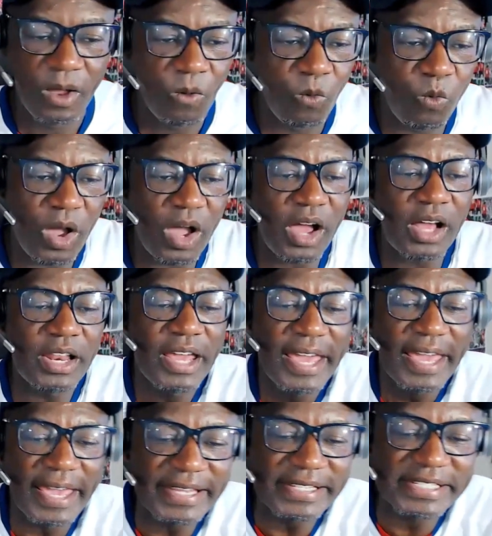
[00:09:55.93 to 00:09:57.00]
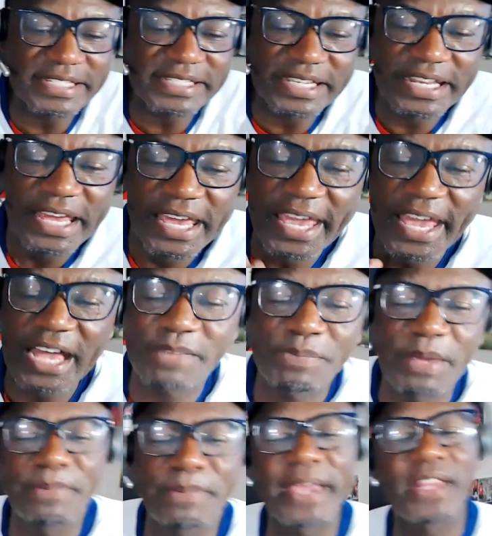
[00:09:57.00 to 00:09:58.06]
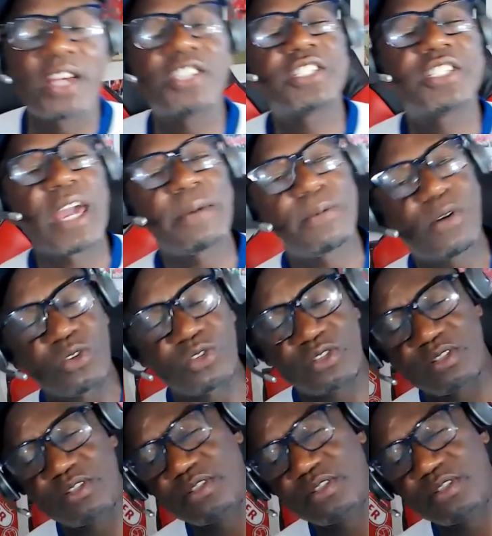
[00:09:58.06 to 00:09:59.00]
while insisting he had been made a scapegoat.